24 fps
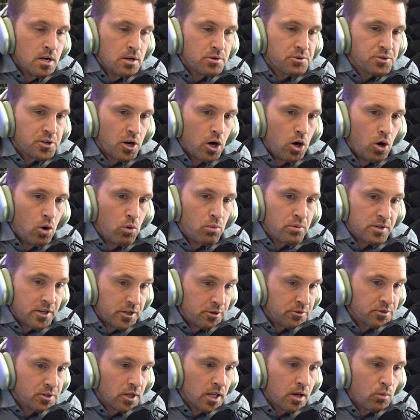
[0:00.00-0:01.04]
So
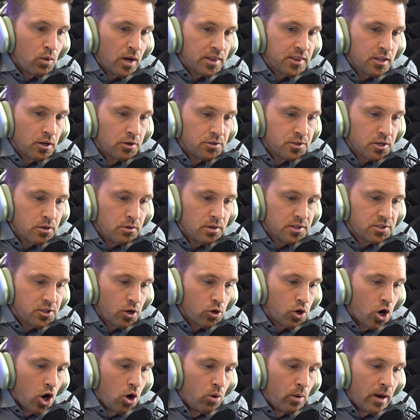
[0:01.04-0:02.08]
usually what they'll do is
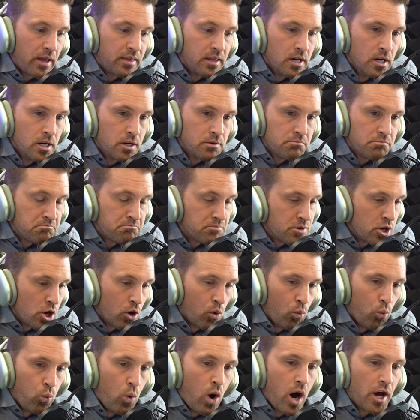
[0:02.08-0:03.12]
they'll go with, you know,
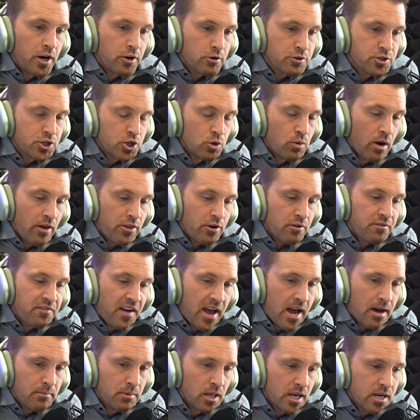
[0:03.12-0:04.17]
one or two other
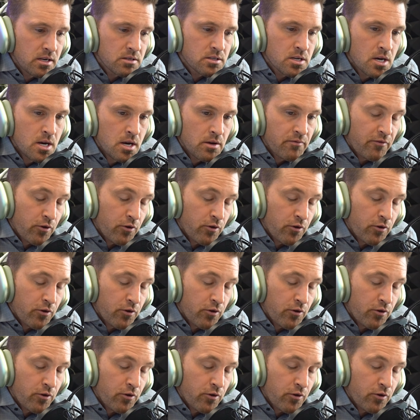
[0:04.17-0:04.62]
families.